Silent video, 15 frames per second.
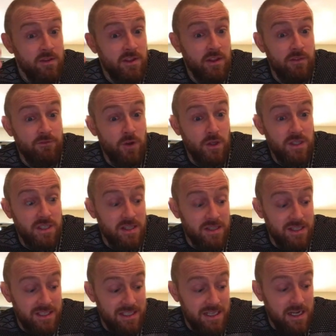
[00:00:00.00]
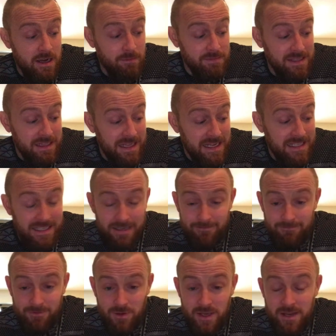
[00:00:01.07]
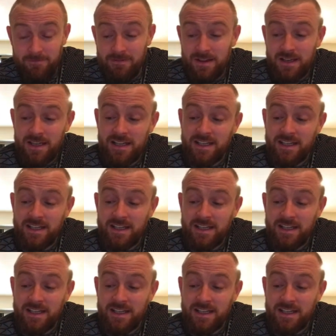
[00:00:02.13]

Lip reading: than the photosynthesis that comes later, okay?